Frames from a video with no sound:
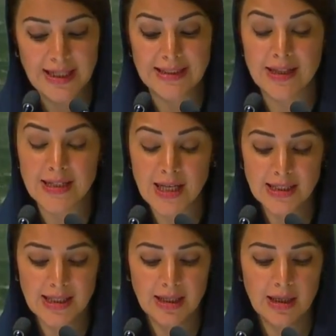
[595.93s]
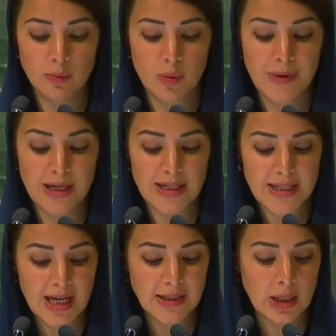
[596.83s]
and address
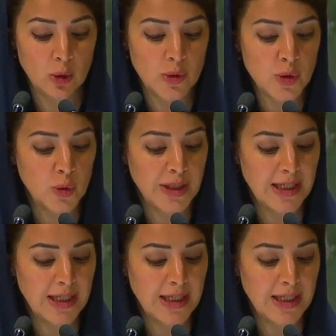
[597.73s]
racist practices.